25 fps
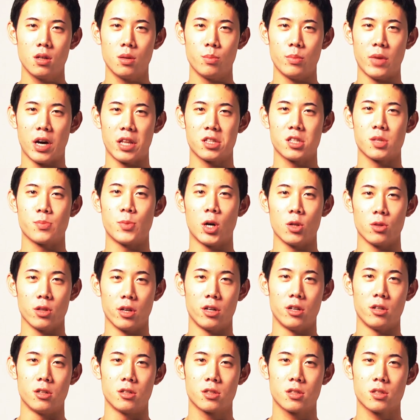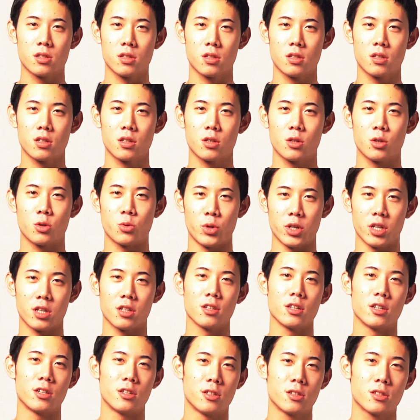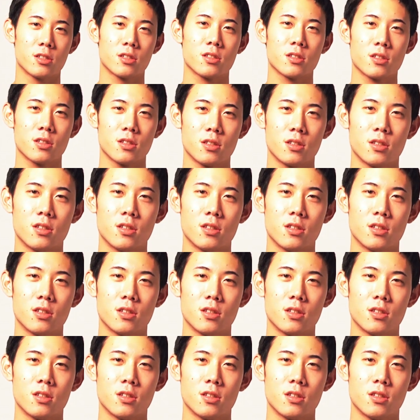Math is about letters, Greek letters.